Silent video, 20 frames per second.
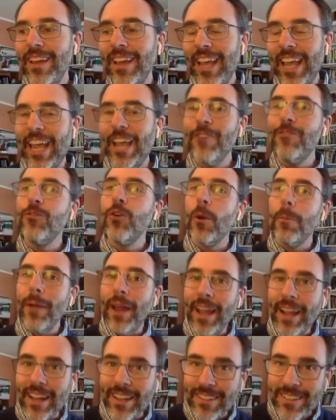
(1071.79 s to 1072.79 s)
If we're
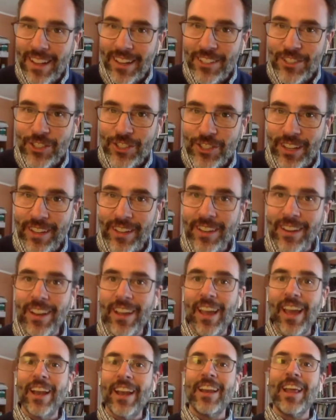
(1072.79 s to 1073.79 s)
paying attention
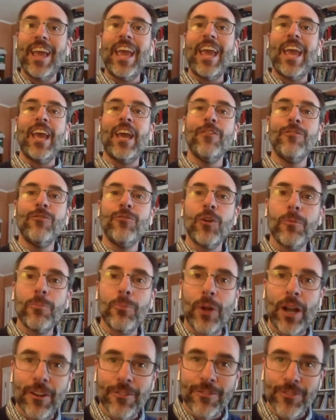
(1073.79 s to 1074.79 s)
and if we're
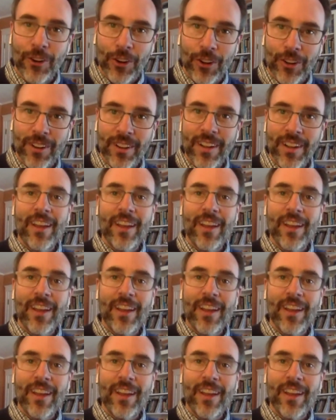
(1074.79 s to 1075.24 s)
prayerful,